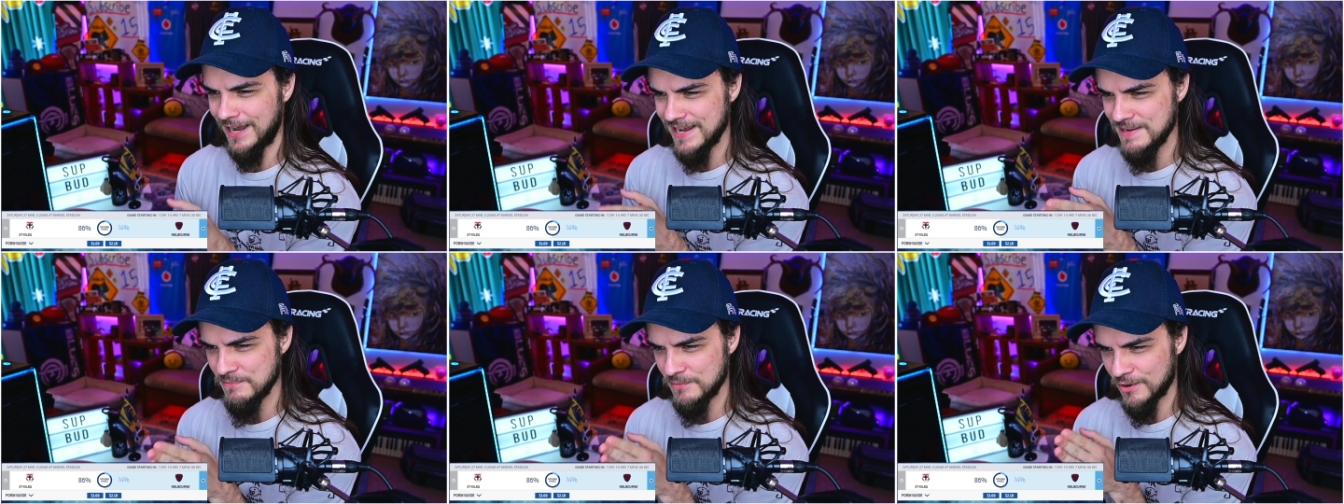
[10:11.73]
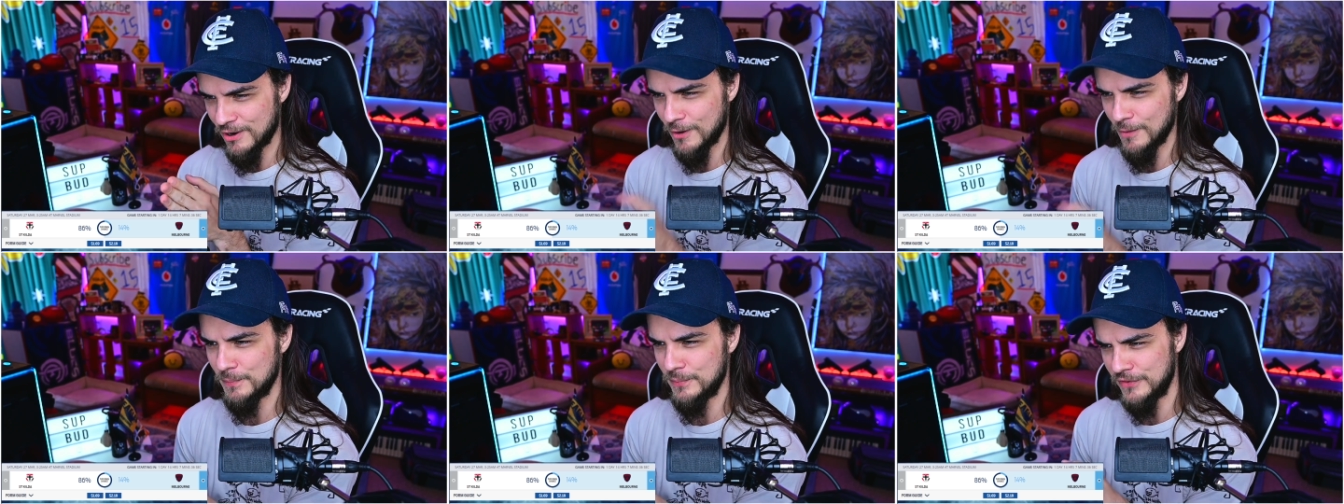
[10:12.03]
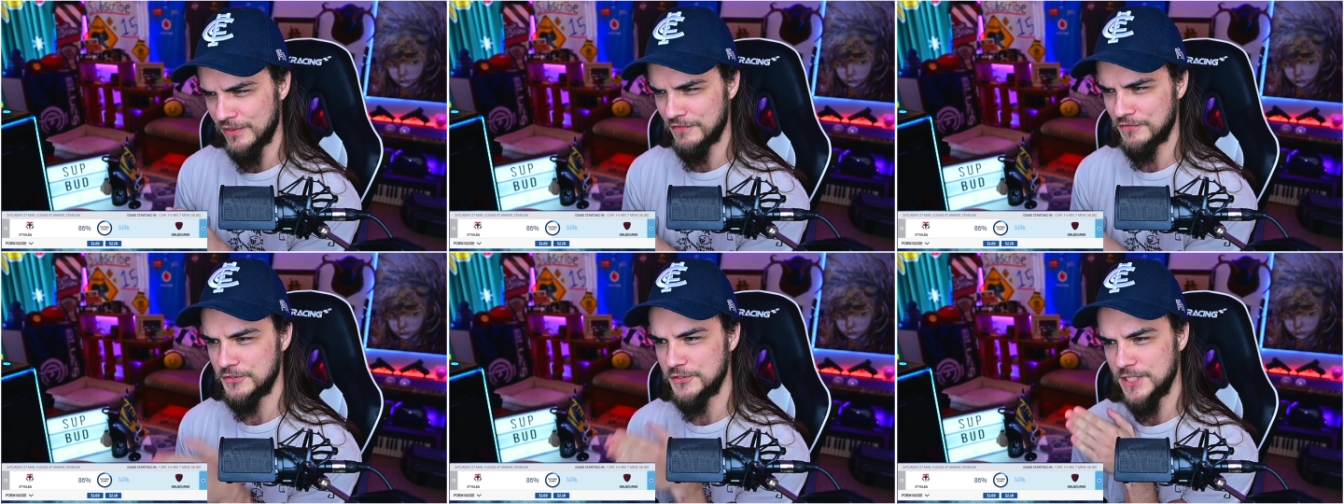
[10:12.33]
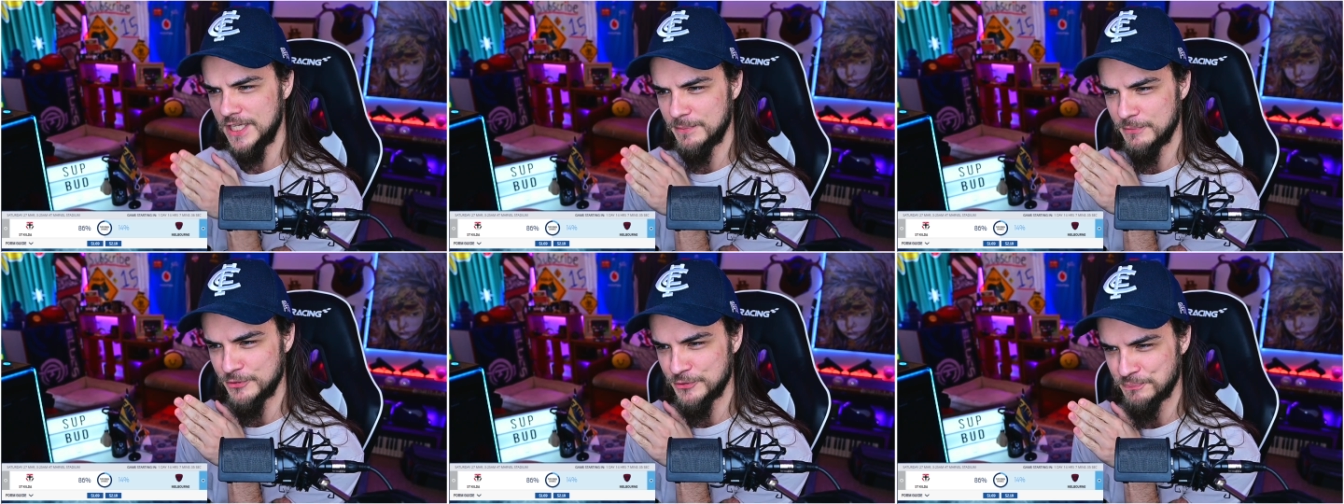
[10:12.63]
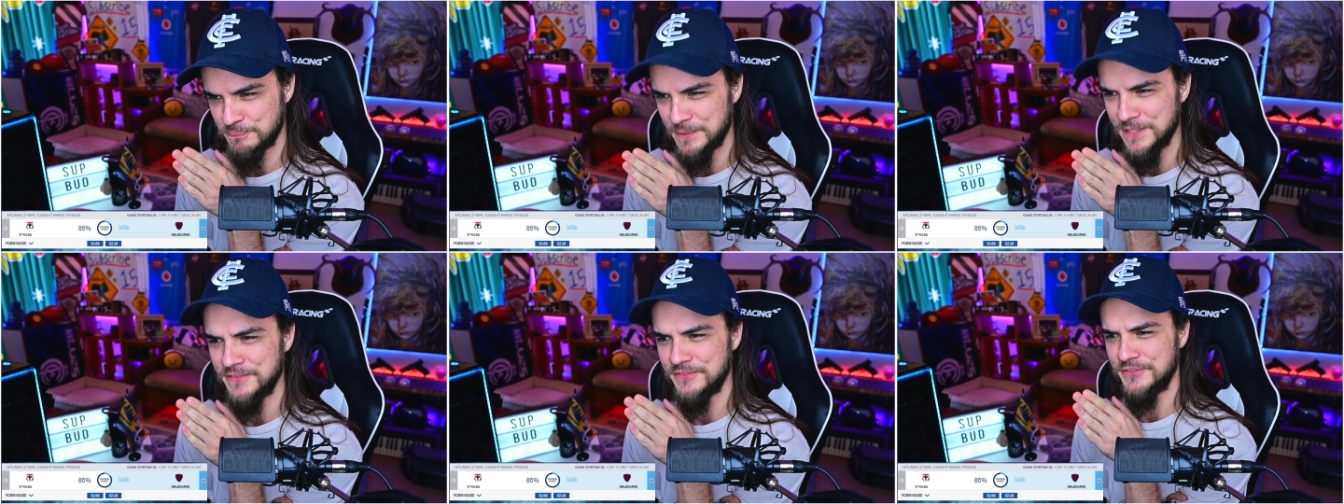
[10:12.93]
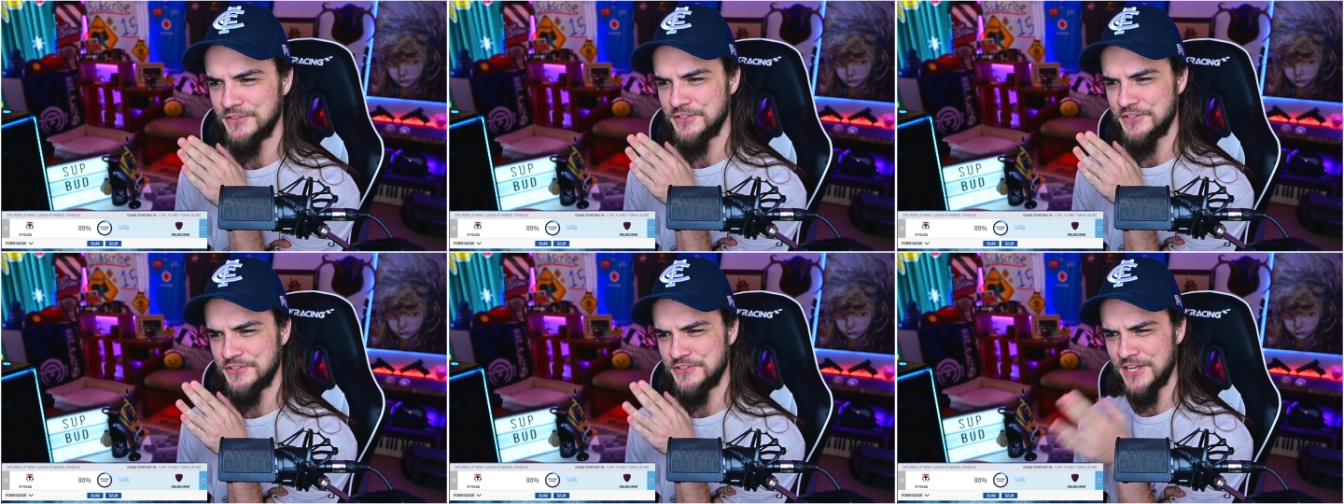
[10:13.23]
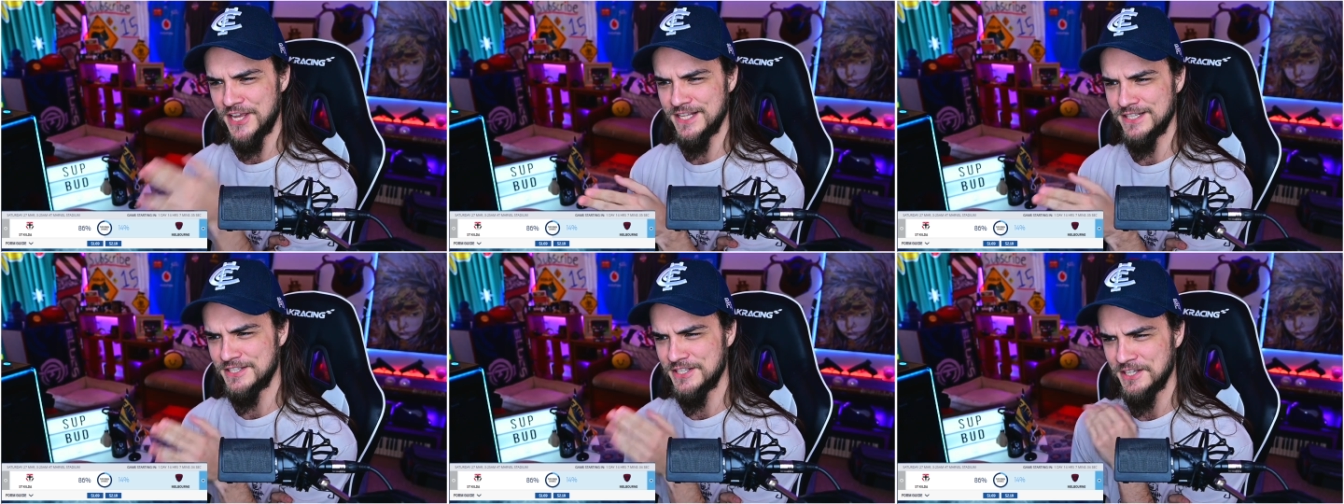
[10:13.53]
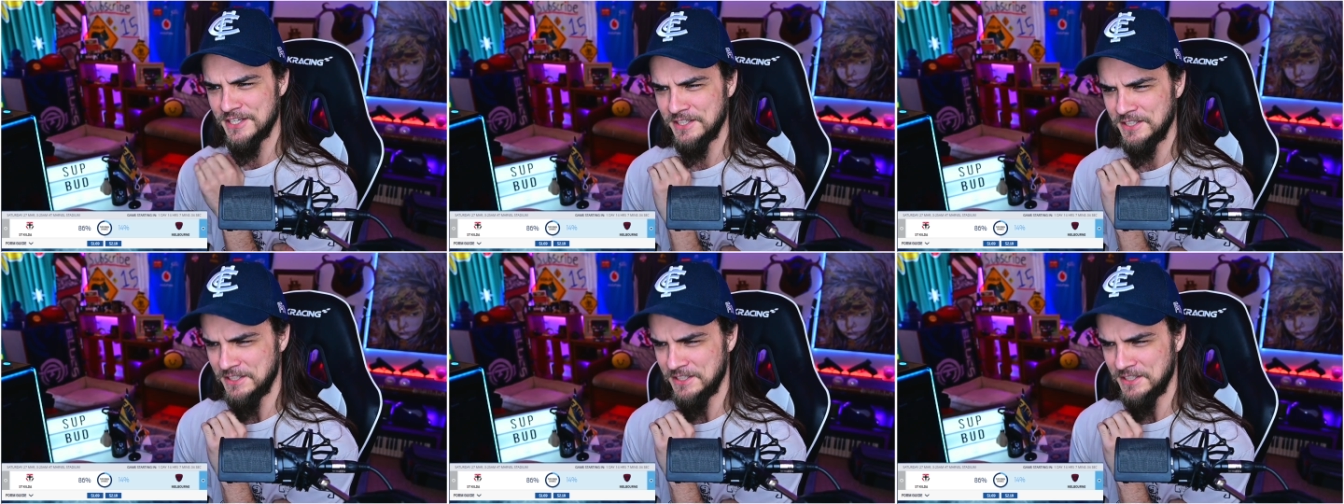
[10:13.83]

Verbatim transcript: I'm hoping that the Demons beat the Saints,